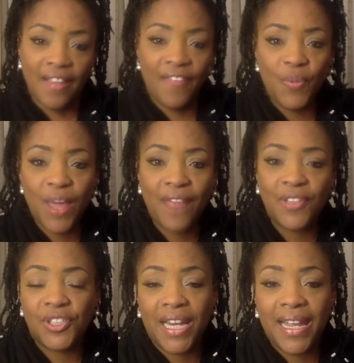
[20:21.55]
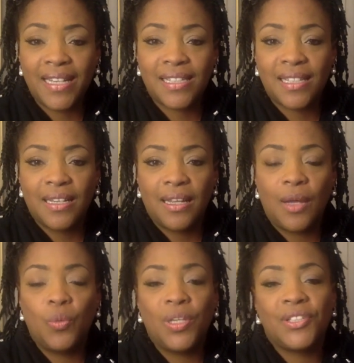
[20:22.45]
If you have a chance,
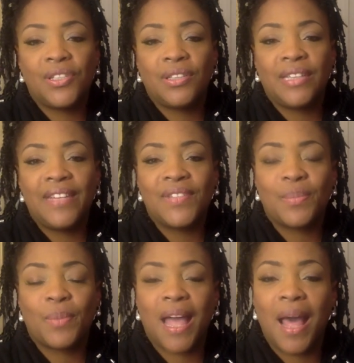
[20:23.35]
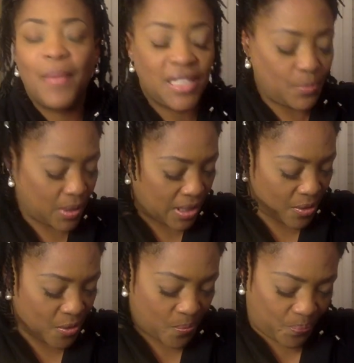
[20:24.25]
I want you to leave some comments
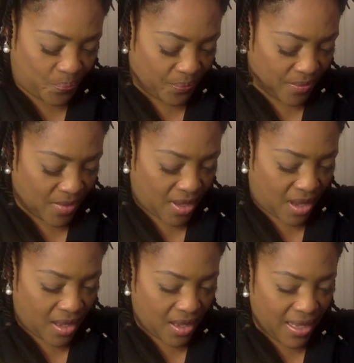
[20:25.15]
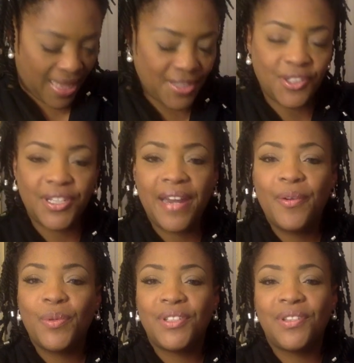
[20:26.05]
below and
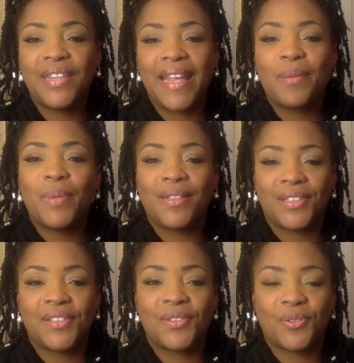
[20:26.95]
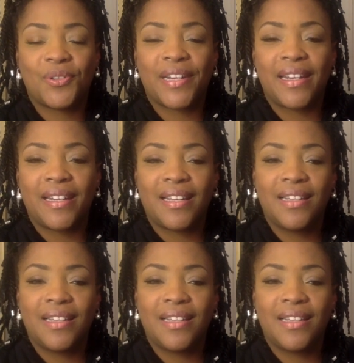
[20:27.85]
share what you think about the story.